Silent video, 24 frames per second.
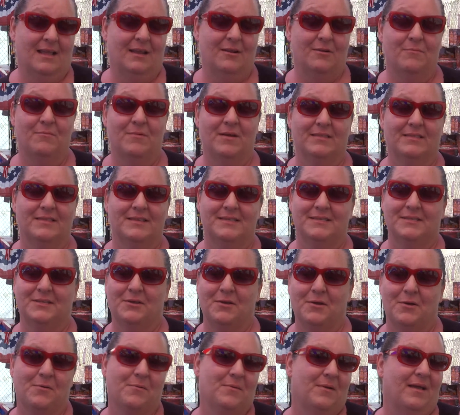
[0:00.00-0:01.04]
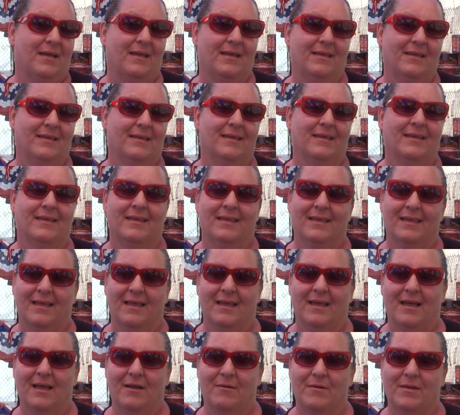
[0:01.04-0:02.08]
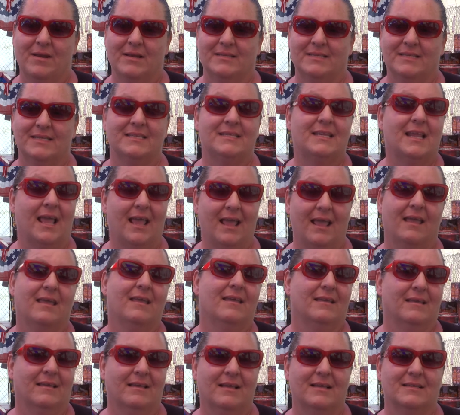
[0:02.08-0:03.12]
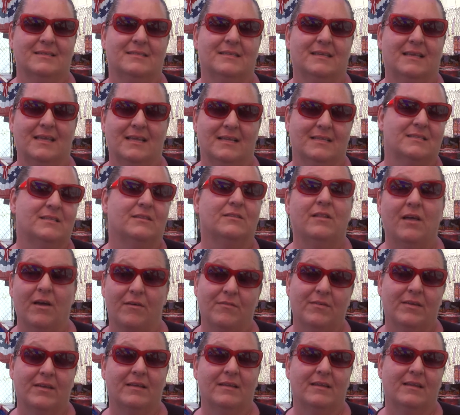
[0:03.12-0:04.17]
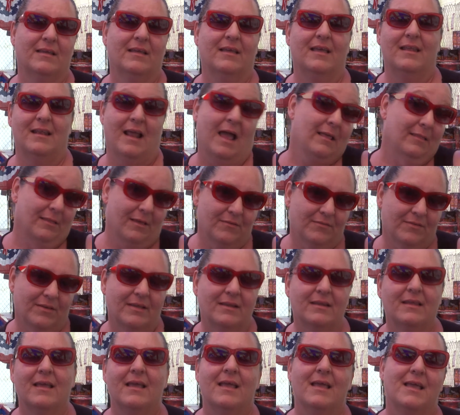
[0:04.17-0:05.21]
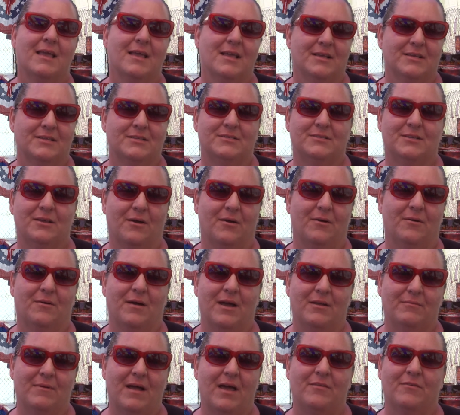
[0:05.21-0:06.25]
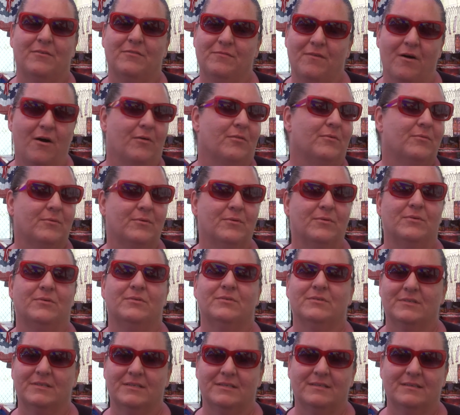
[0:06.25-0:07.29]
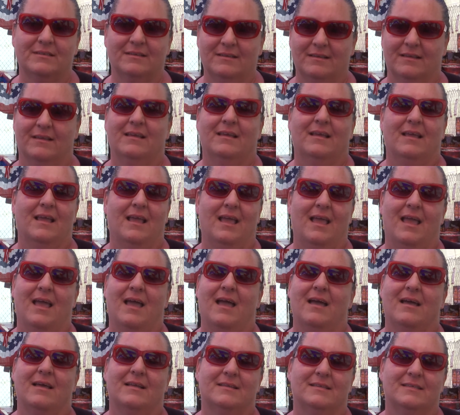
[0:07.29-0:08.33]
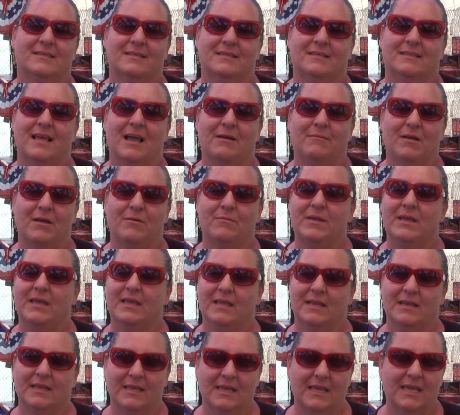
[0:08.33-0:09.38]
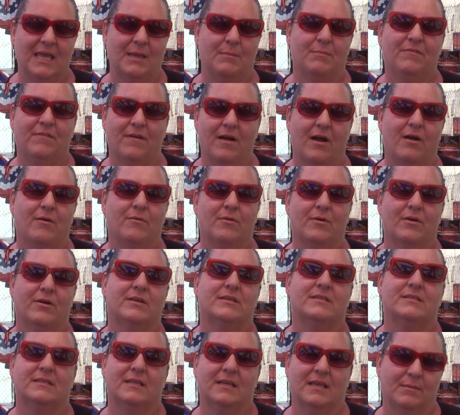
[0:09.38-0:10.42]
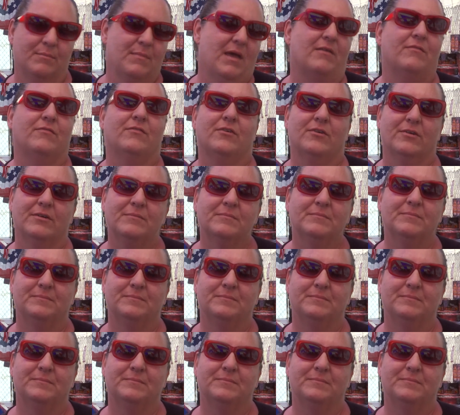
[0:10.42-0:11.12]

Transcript: I don't want this to go away. I want it to stay because the kids love it and I love it. So I'd rather follow the rules and that way we can keep fireworks in Medford.